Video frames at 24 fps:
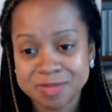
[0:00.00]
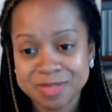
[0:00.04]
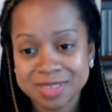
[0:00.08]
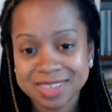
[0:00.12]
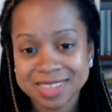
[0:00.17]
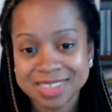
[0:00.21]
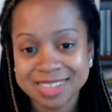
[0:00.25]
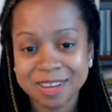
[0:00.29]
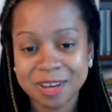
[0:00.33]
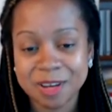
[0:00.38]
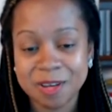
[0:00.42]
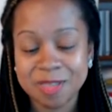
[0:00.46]

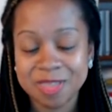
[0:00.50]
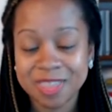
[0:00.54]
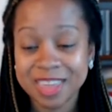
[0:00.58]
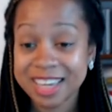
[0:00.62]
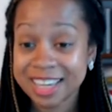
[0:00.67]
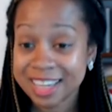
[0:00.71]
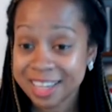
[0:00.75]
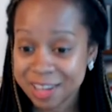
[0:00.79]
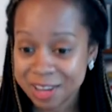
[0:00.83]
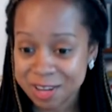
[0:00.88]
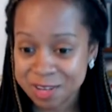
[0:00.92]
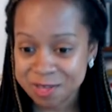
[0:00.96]
So
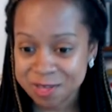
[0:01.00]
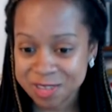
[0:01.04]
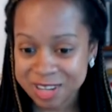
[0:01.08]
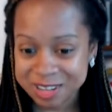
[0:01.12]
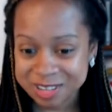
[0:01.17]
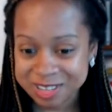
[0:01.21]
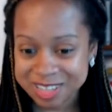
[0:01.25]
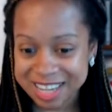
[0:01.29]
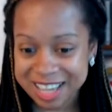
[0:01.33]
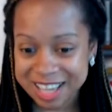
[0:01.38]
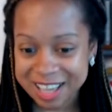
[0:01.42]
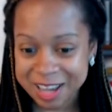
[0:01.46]
thank you for your
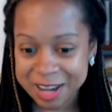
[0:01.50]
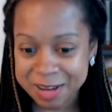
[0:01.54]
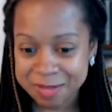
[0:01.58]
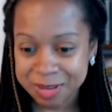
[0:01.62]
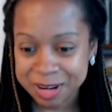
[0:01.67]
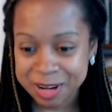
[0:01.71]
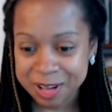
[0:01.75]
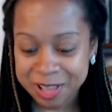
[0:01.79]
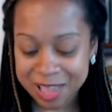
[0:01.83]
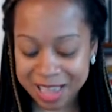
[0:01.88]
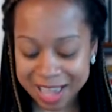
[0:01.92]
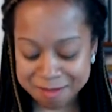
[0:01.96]
time, and
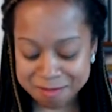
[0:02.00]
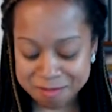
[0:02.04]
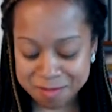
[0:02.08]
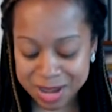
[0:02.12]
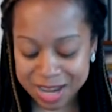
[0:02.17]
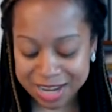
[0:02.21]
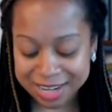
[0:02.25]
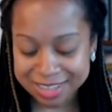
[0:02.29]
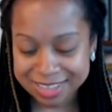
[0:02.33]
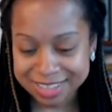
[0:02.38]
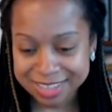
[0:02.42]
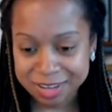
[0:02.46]
I'll hand
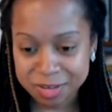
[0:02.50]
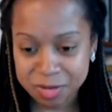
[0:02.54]
back to you,